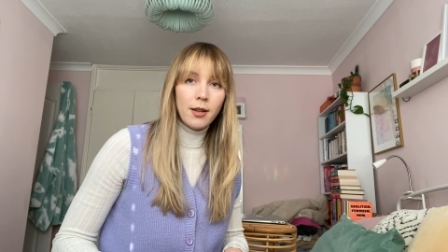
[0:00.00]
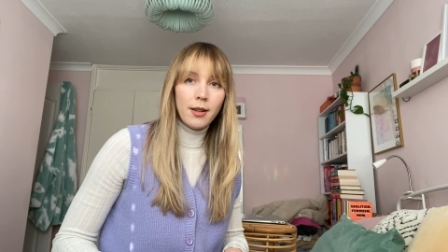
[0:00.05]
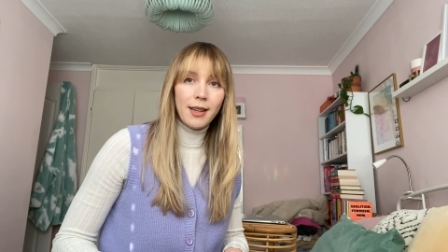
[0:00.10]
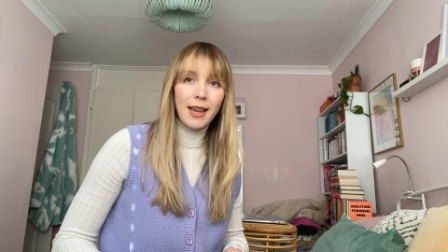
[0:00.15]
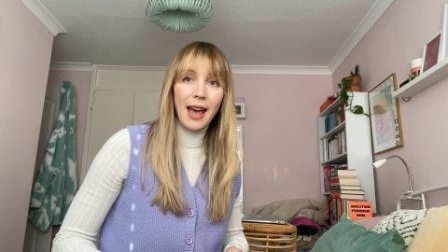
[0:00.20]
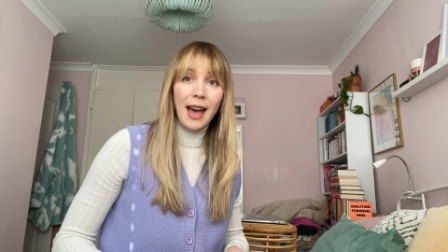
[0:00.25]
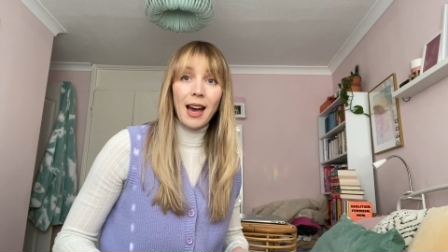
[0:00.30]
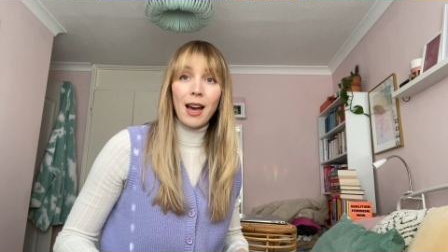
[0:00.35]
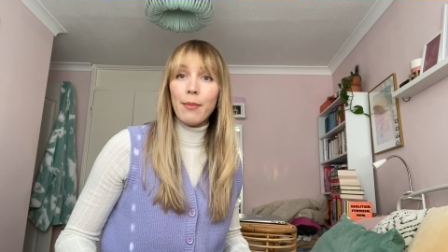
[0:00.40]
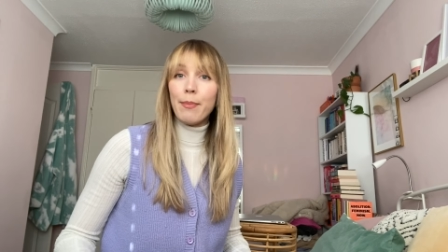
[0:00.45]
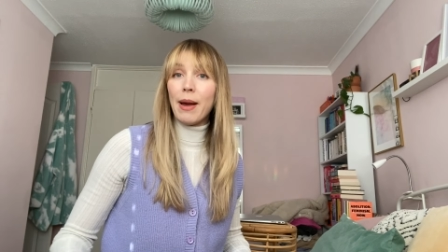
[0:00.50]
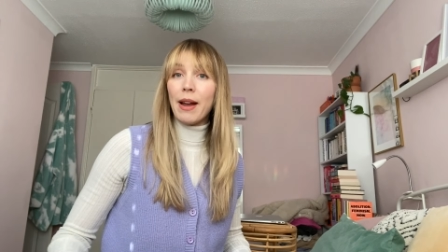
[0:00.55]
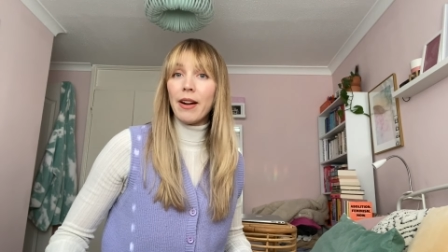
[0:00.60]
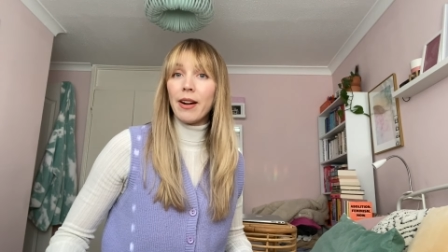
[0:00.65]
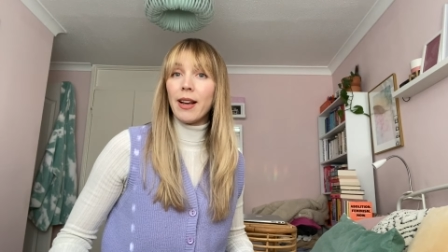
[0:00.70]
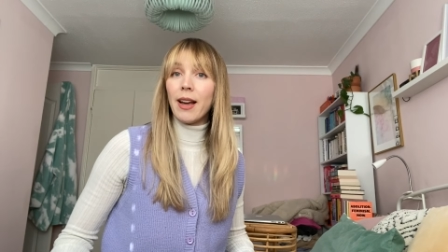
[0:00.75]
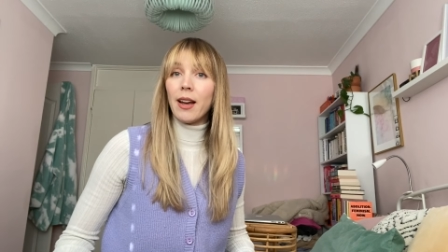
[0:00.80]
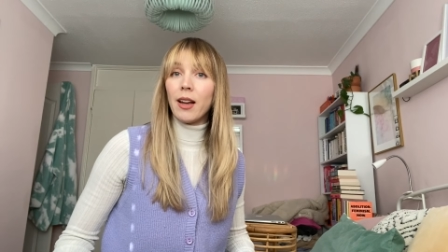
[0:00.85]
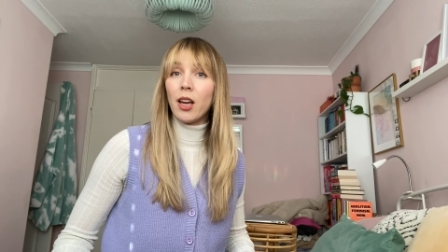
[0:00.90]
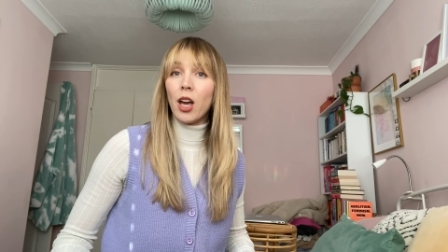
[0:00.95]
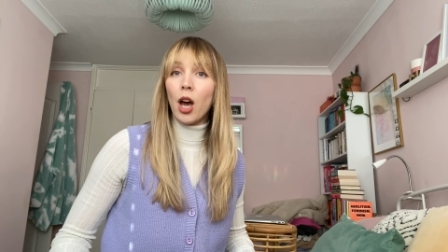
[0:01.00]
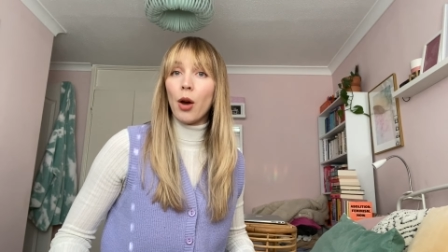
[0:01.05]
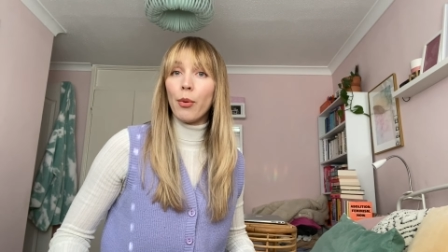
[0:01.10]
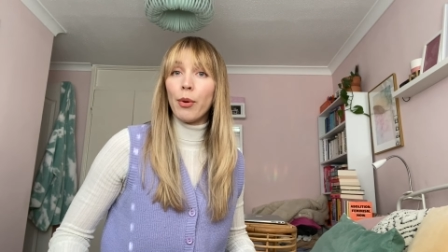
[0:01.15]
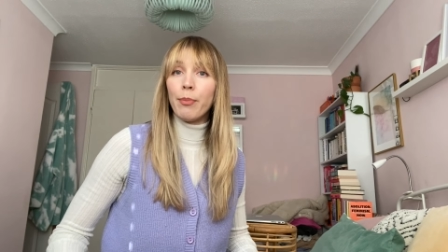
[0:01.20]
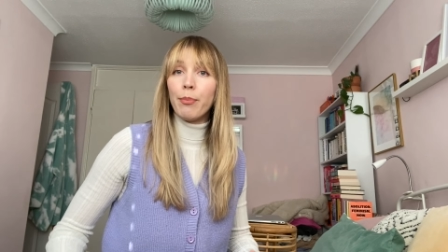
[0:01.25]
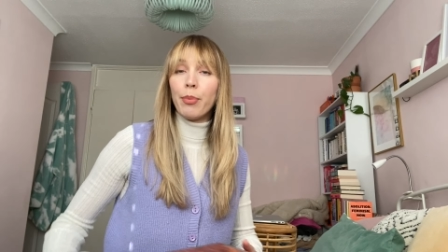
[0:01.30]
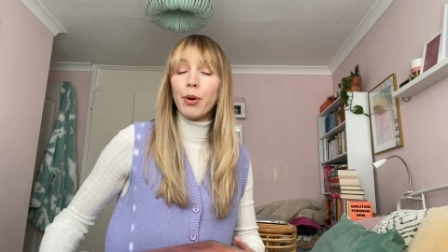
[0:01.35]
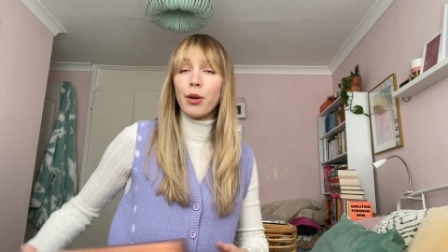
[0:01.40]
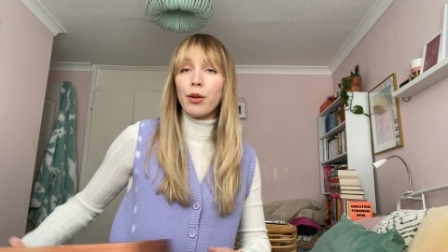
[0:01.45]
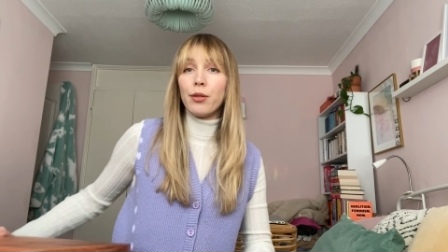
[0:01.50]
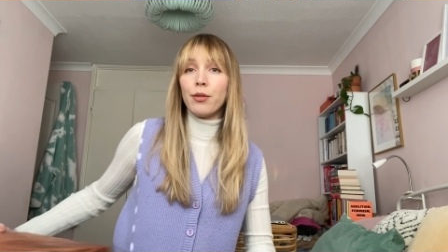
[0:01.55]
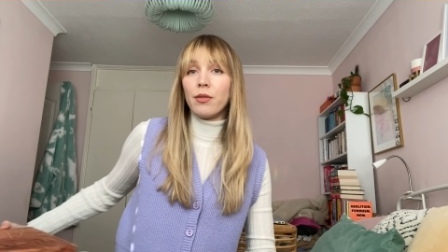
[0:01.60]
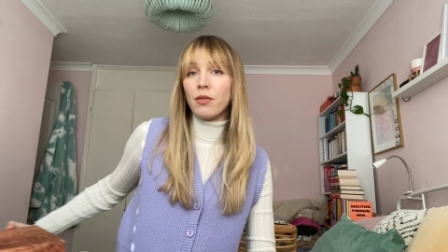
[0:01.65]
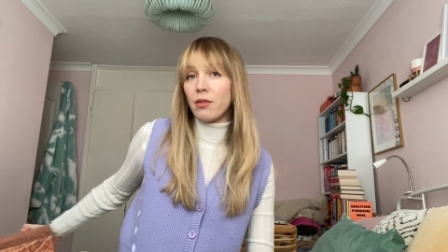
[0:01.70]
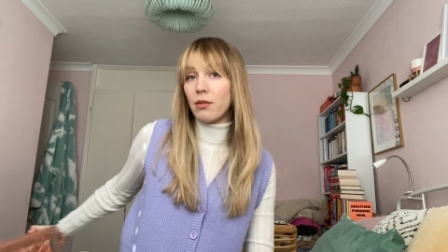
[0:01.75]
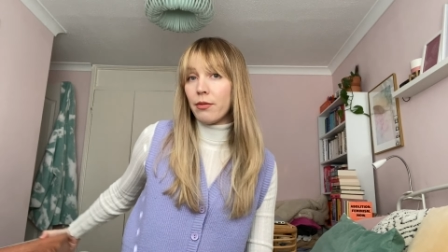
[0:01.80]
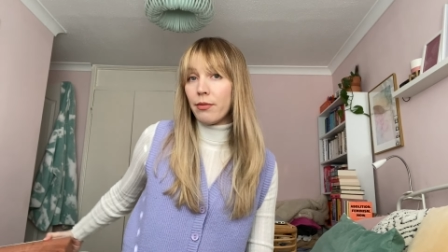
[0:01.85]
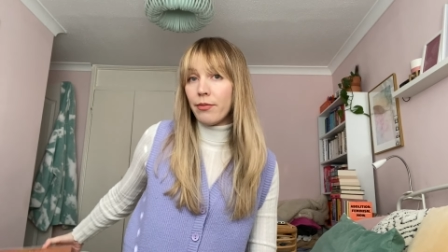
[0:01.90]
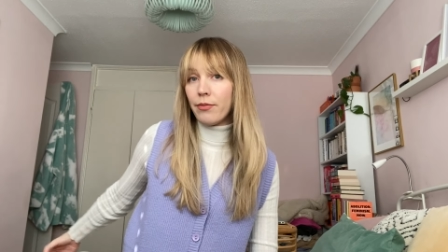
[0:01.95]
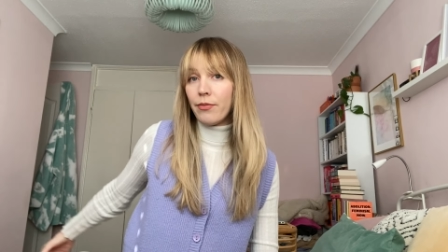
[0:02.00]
yeah, I better get going because